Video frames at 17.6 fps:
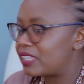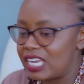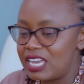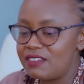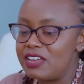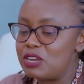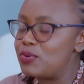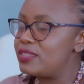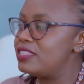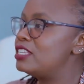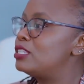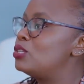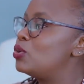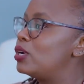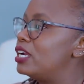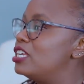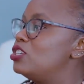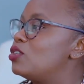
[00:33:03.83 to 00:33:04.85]
even with this
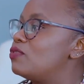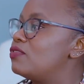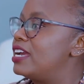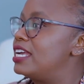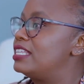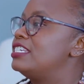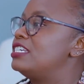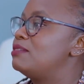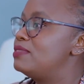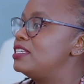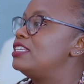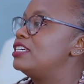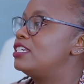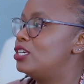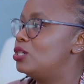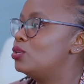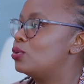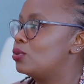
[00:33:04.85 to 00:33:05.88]
knowledge of
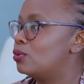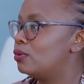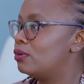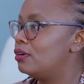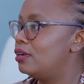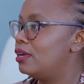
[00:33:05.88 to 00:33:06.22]
LGBTQ,